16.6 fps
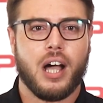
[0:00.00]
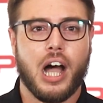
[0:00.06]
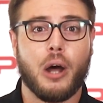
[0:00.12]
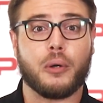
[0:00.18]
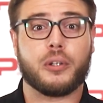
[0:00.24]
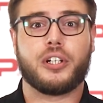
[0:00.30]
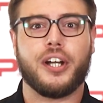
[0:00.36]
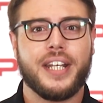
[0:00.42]

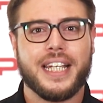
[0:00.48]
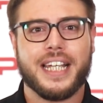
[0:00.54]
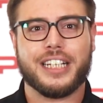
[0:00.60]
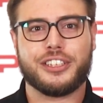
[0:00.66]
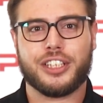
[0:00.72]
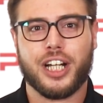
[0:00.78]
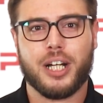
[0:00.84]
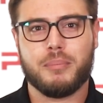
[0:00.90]
Our
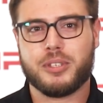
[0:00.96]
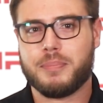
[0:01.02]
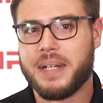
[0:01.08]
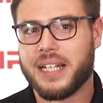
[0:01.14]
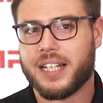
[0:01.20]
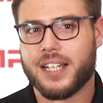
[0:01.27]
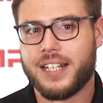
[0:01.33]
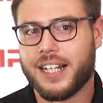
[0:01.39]
cutting-edge hubs
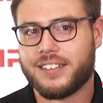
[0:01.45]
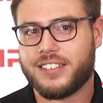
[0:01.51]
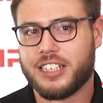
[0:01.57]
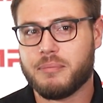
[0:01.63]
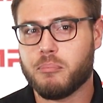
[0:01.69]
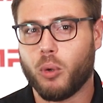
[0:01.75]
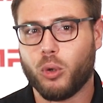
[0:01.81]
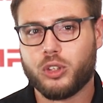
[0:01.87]
make
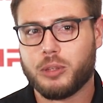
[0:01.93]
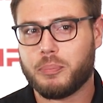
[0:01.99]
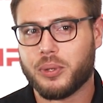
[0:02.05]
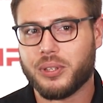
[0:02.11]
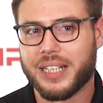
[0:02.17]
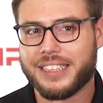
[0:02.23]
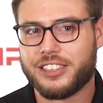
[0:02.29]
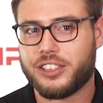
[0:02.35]
connecting
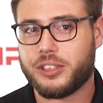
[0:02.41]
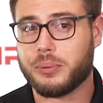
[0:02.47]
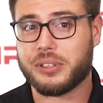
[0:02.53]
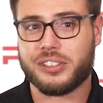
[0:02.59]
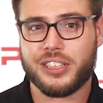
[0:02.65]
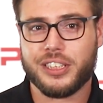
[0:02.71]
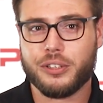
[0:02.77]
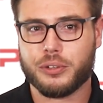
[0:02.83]
multiple lights to a
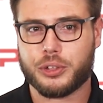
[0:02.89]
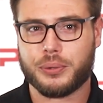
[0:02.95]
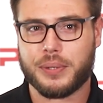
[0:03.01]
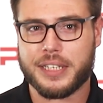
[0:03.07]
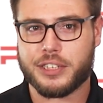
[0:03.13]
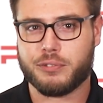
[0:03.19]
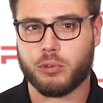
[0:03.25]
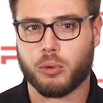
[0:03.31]
single
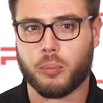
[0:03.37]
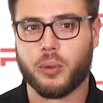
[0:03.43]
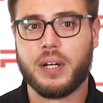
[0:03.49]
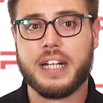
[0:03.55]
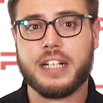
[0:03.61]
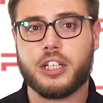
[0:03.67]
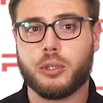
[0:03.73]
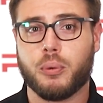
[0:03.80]
transformer
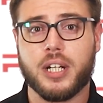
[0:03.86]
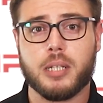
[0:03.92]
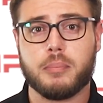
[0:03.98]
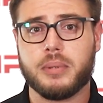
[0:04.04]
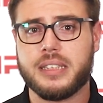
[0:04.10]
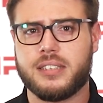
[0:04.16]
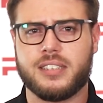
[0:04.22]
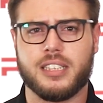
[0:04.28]

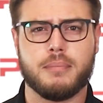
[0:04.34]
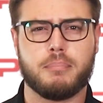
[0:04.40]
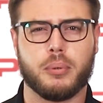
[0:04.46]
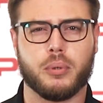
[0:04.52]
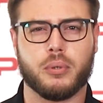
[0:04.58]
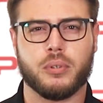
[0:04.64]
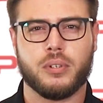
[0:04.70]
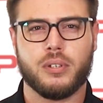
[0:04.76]
incredibly
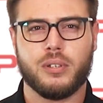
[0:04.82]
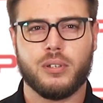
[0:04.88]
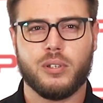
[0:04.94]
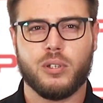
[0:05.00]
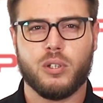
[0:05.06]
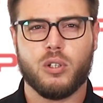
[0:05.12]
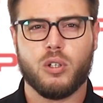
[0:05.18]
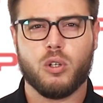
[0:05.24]
simple.
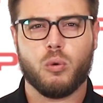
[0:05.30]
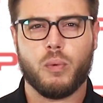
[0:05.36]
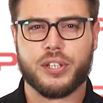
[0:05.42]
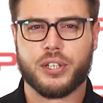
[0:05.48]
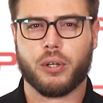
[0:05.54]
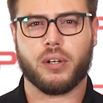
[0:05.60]
With